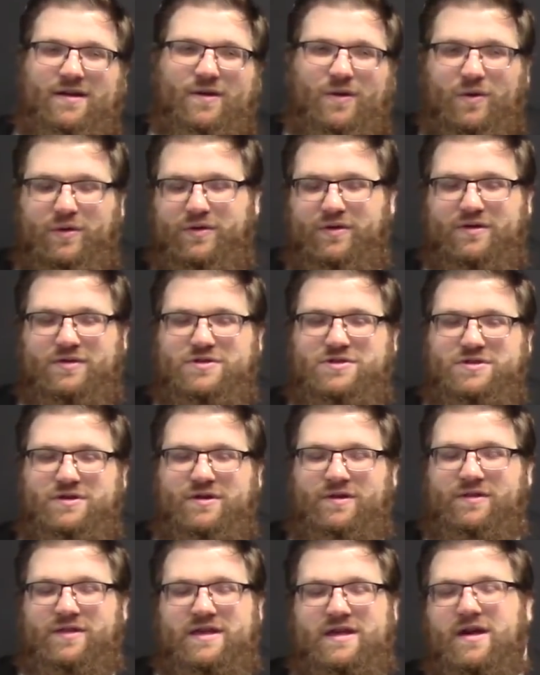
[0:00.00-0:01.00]

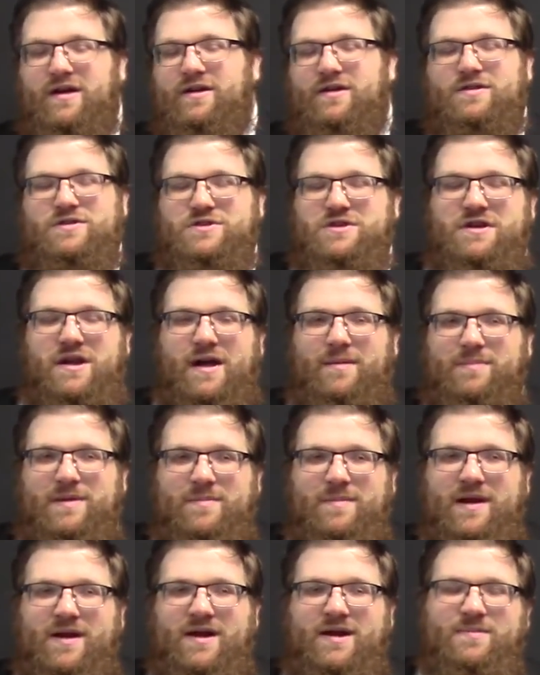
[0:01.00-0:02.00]
younger should not be
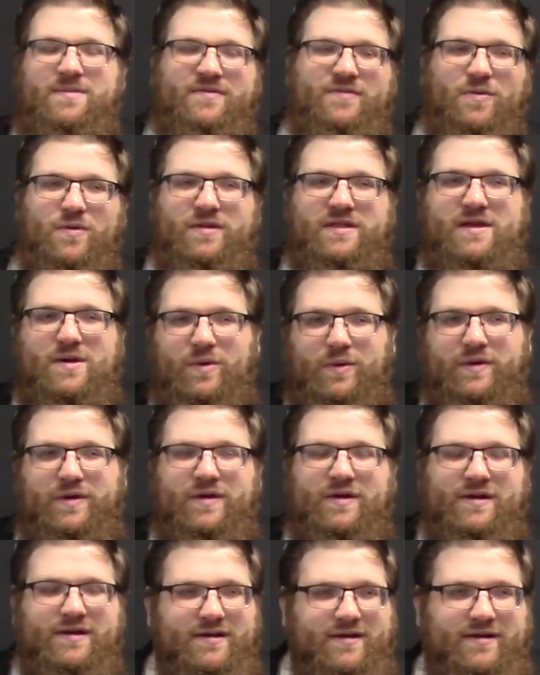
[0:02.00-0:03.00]
married before the
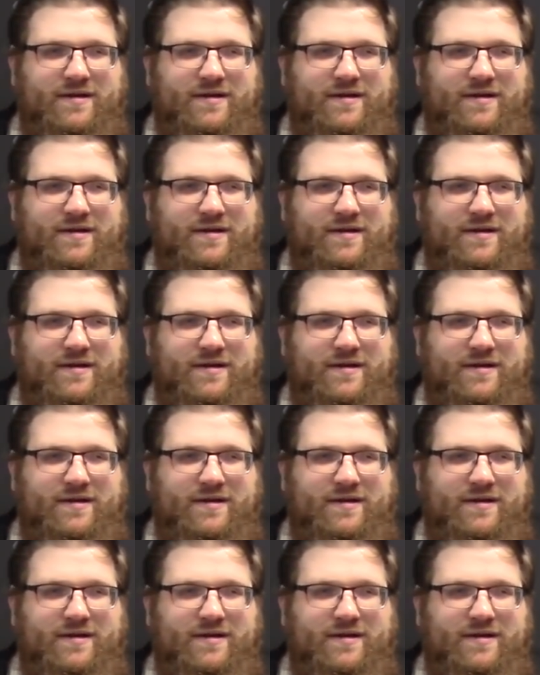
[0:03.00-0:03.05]
older.